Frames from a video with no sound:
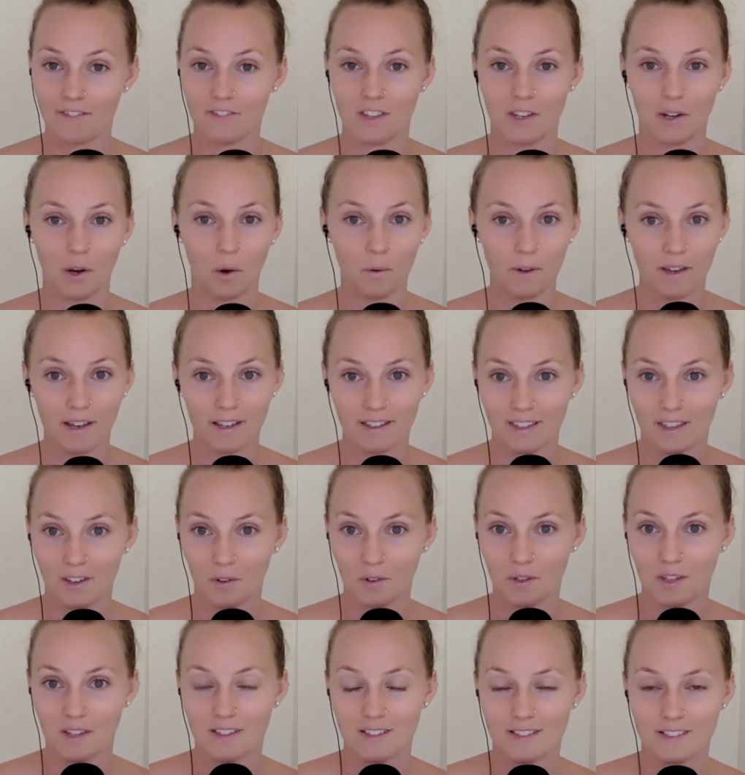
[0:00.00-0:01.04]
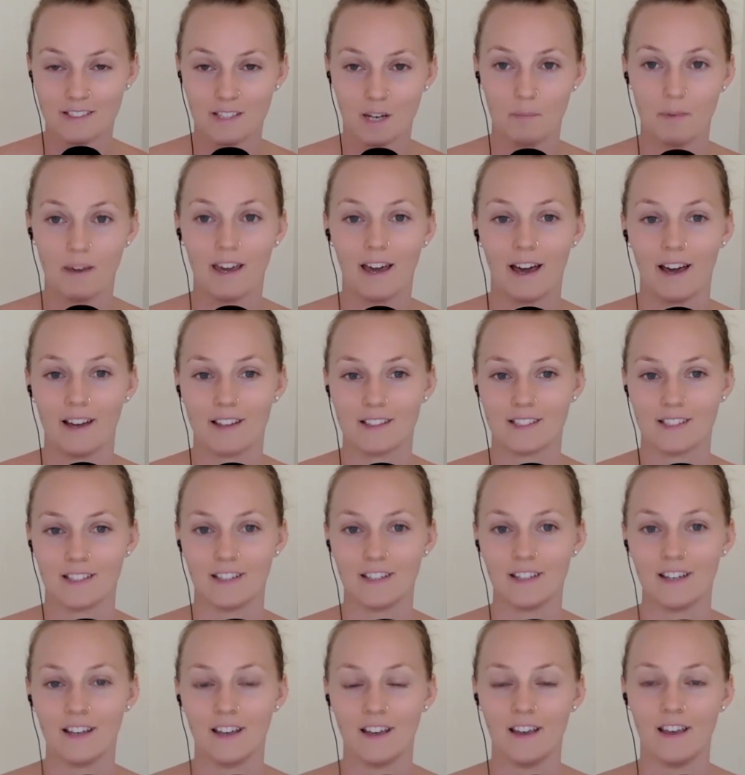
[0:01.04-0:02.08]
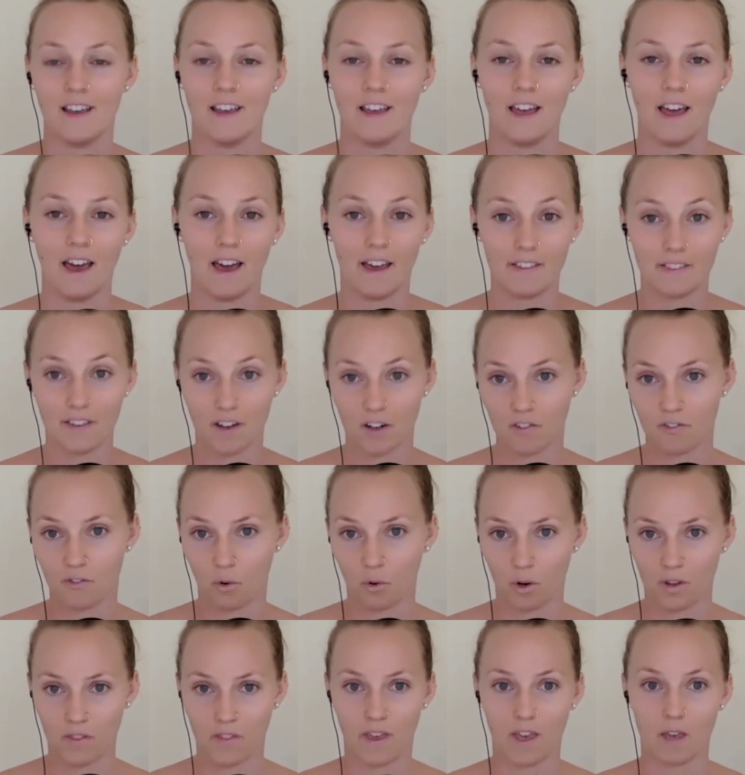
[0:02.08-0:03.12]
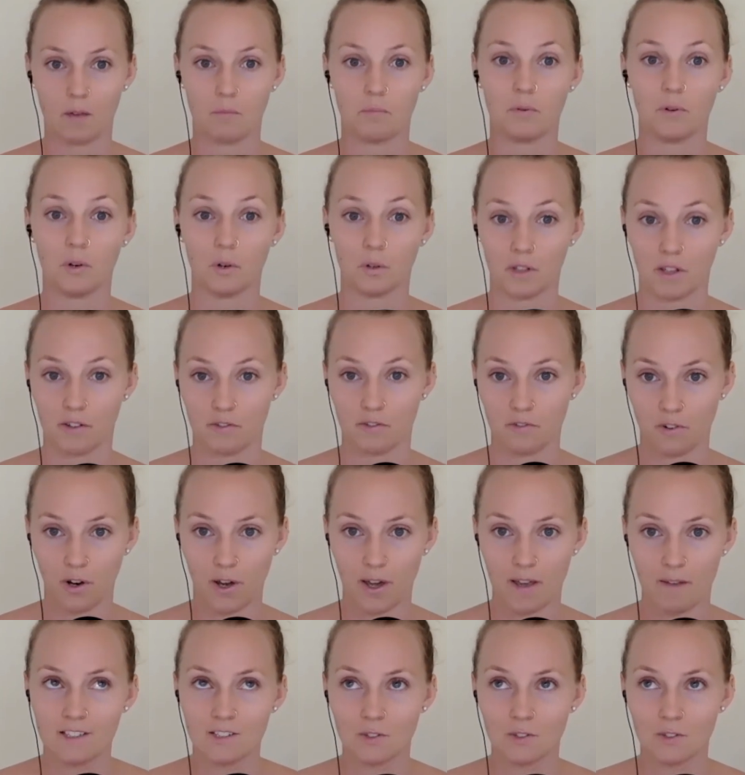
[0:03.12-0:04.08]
They don't get killed in the stomach acid, and therefore they proliferate.